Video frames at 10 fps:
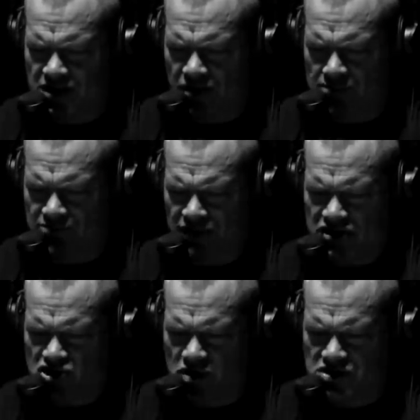their
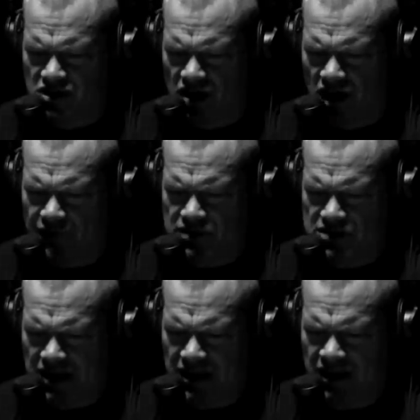complete trust and confidence
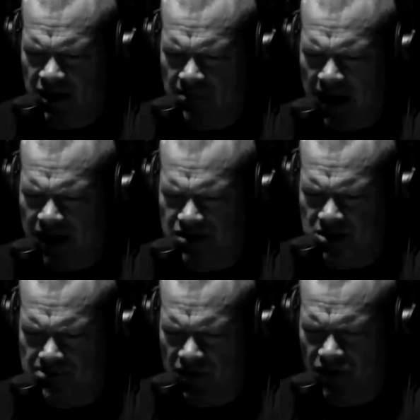in him and his
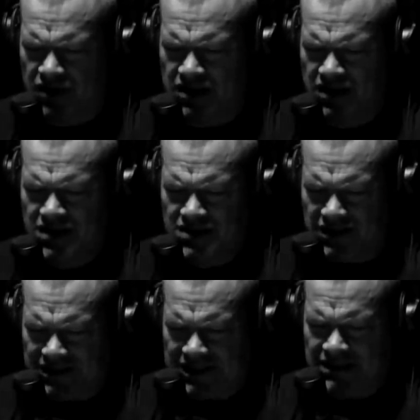ability to
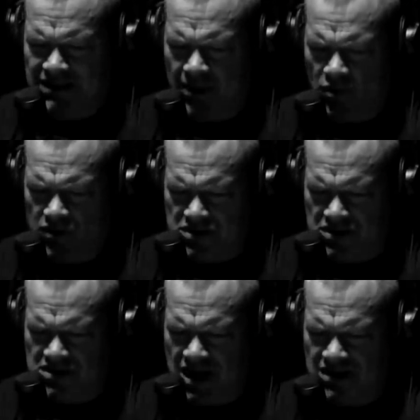lead them with
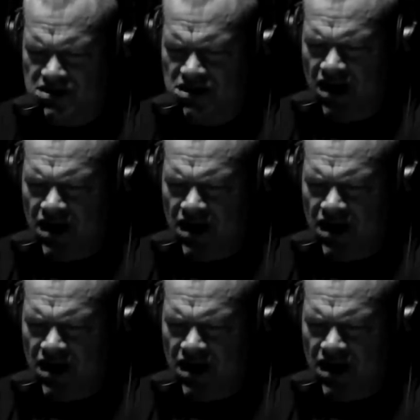success